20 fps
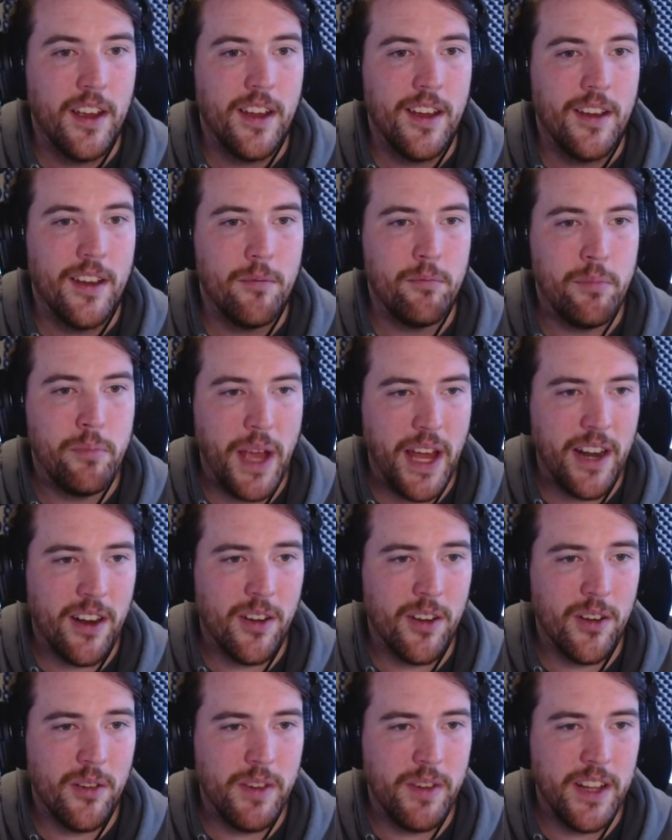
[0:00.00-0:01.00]

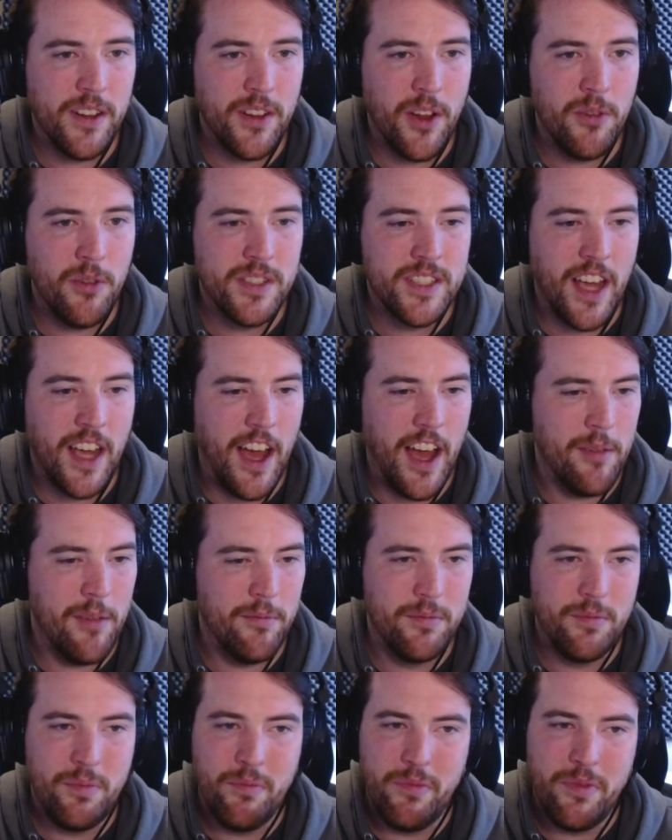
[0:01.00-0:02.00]
Better reload
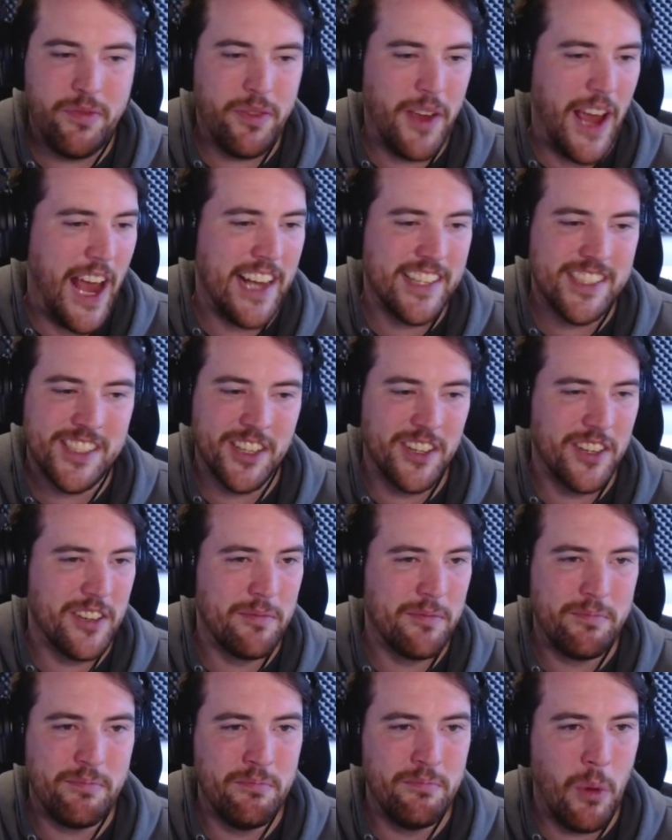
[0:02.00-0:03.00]
time,
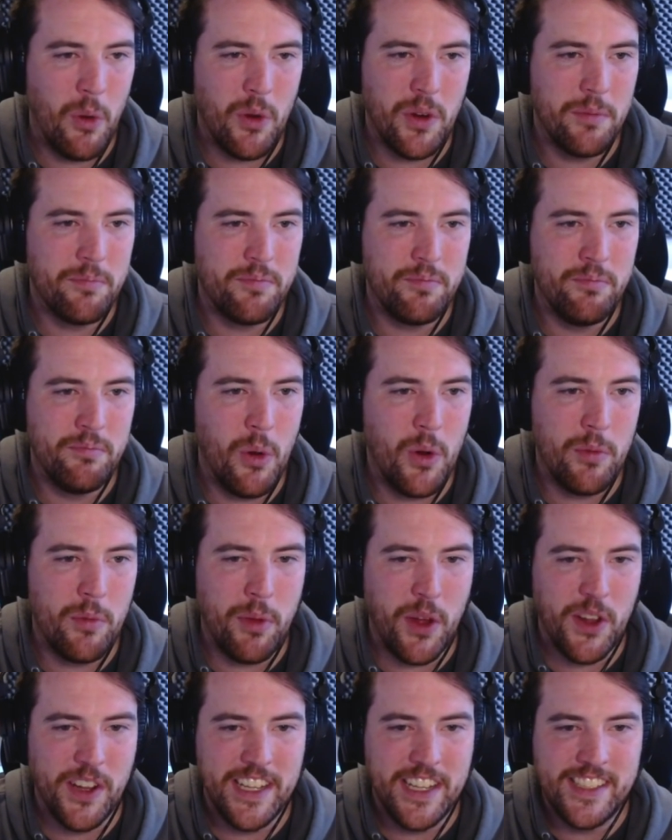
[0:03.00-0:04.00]
faster, more
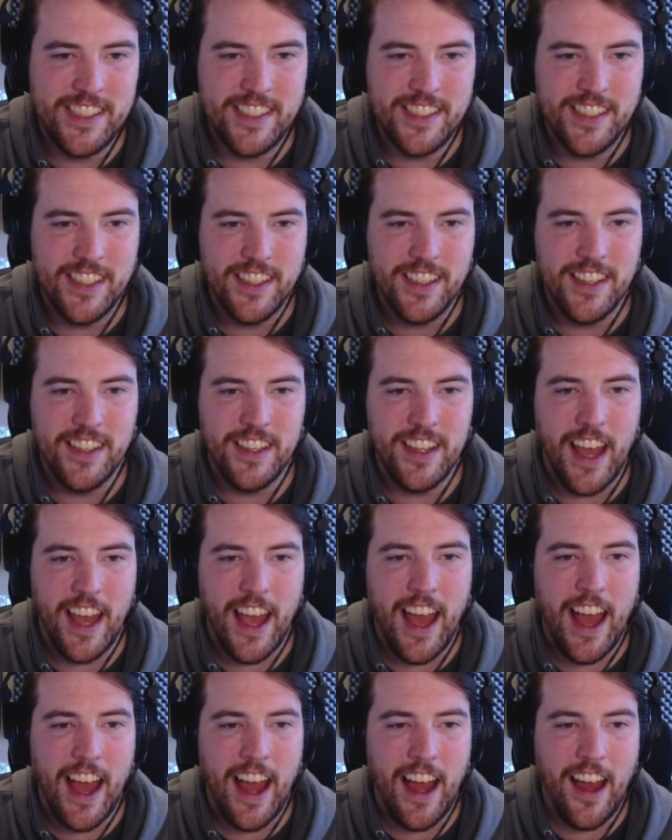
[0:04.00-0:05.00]
bullets.
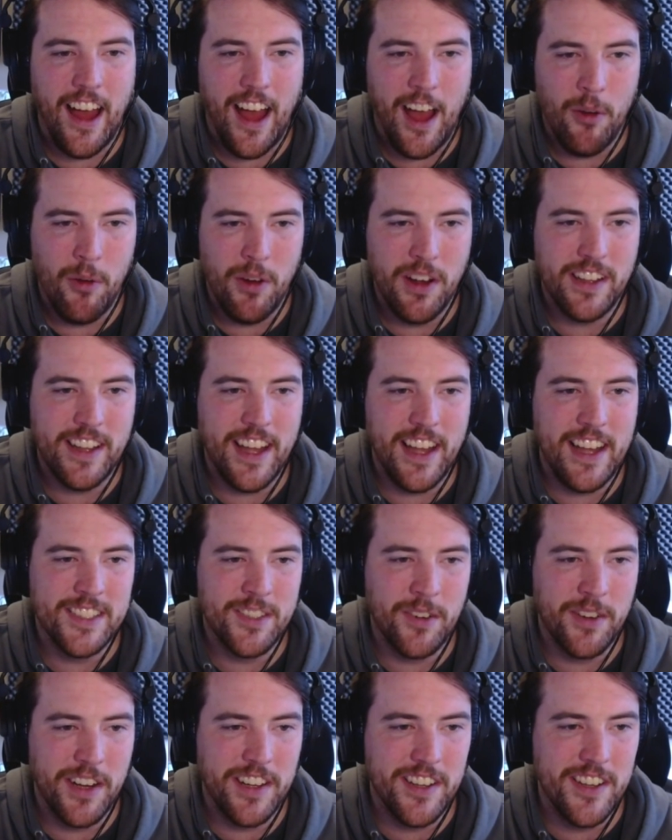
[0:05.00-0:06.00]
Yeah, I want that
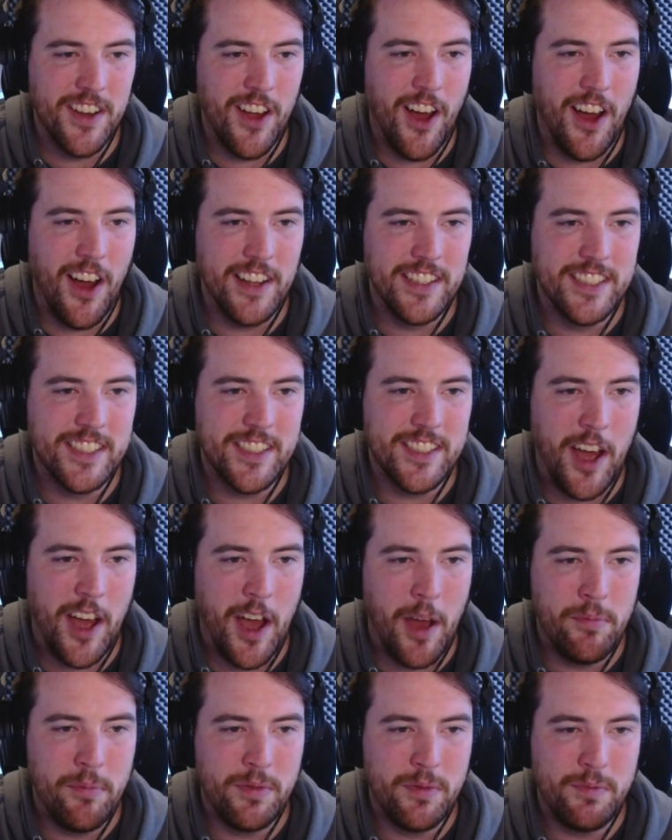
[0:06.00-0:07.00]
sort of
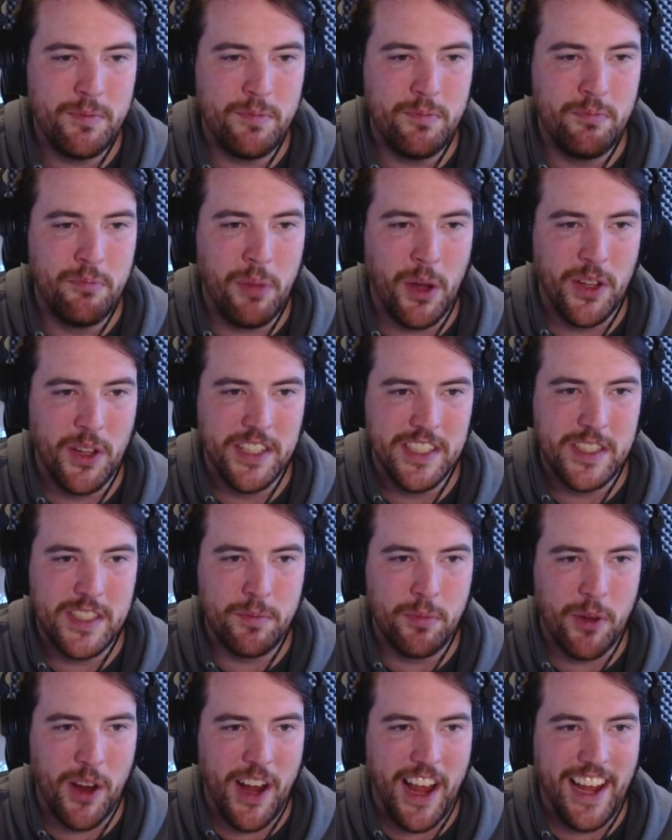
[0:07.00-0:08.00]
non-stop bullet
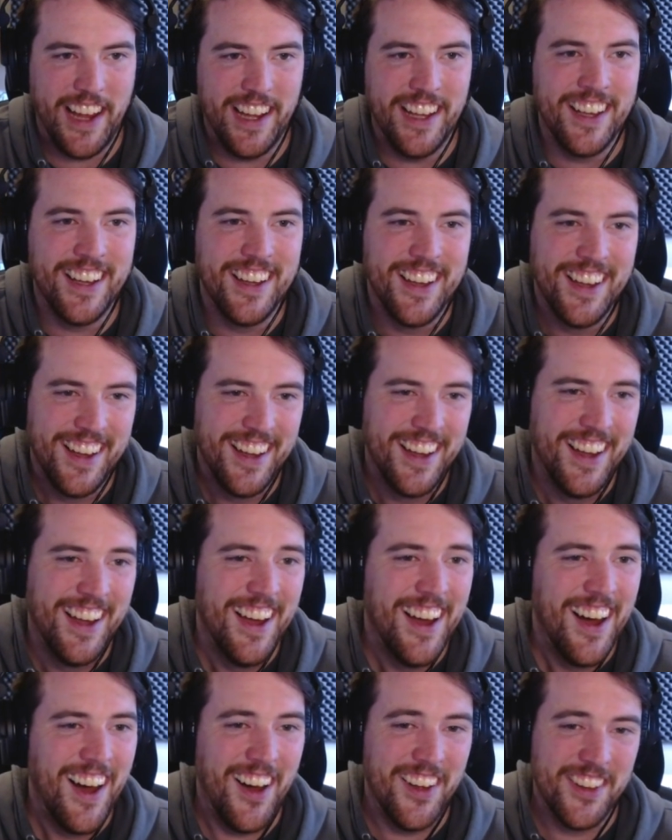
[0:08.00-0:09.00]
spray.
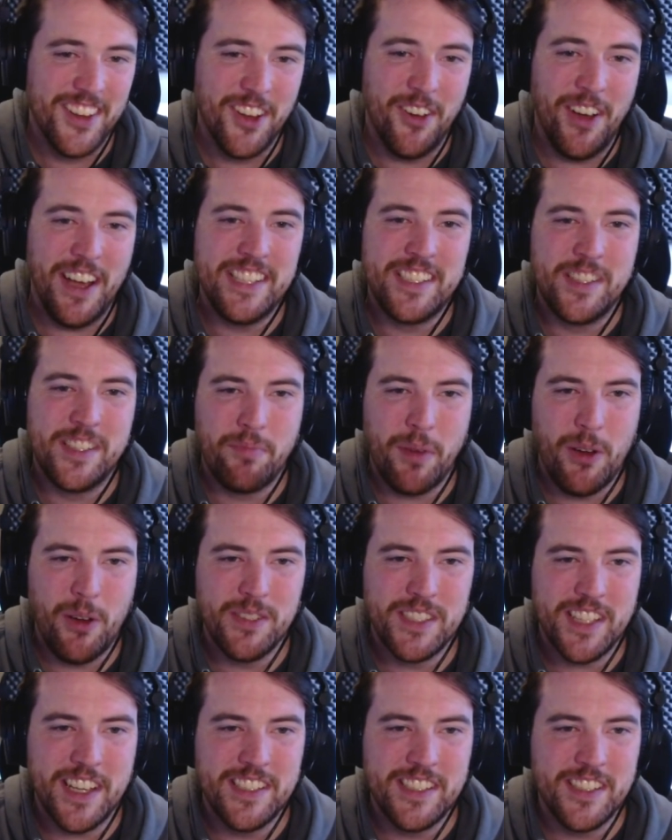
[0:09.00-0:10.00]
Although I
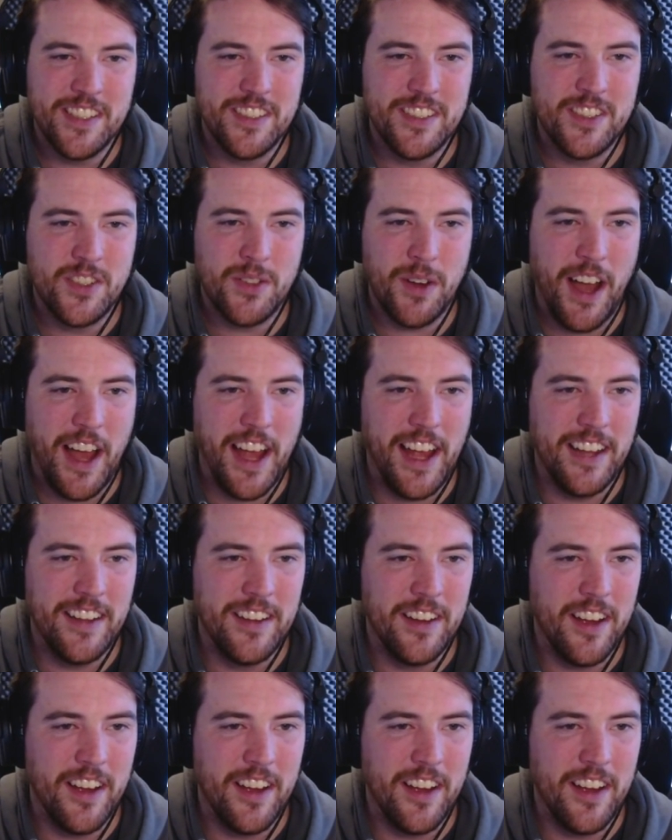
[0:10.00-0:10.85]
suppose I should try and